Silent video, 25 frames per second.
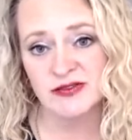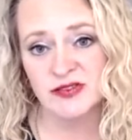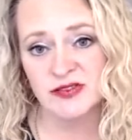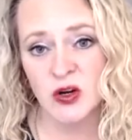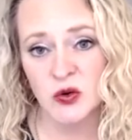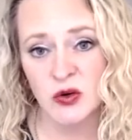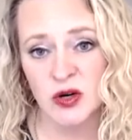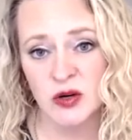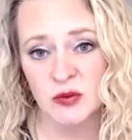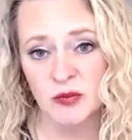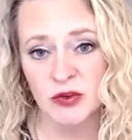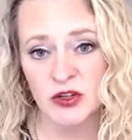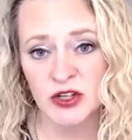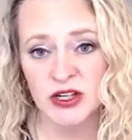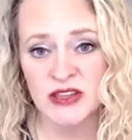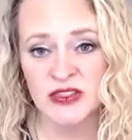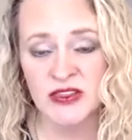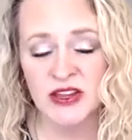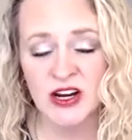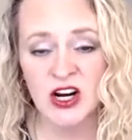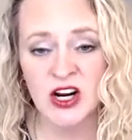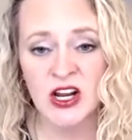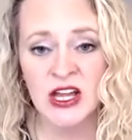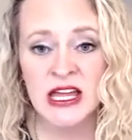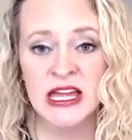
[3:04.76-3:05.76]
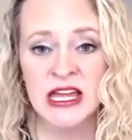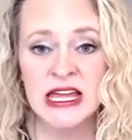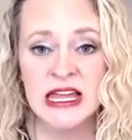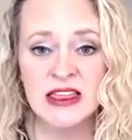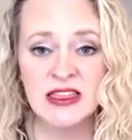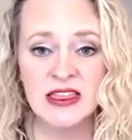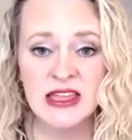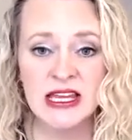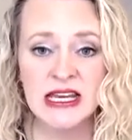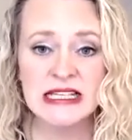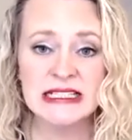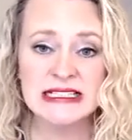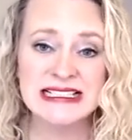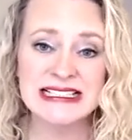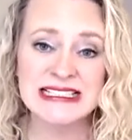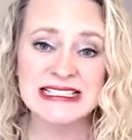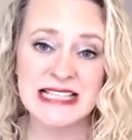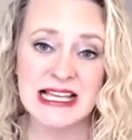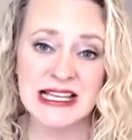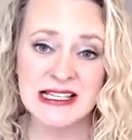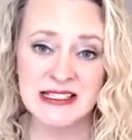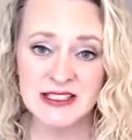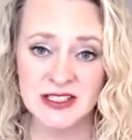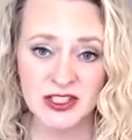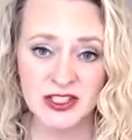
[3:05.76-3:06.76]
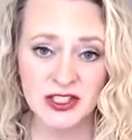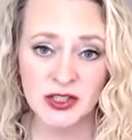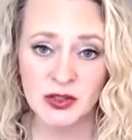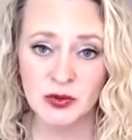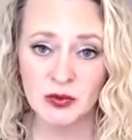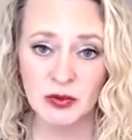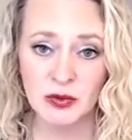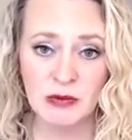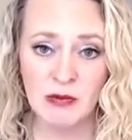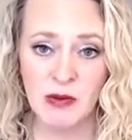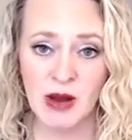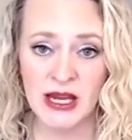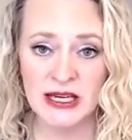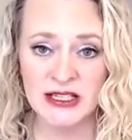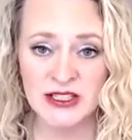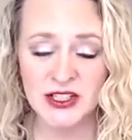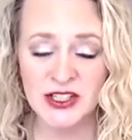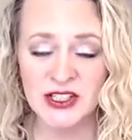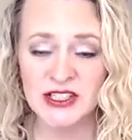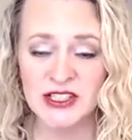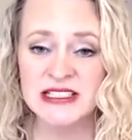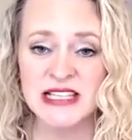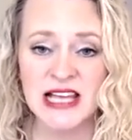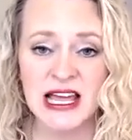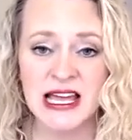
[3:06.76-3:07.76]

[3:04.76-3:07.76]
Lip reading: phone number in there, then it sends you reminders.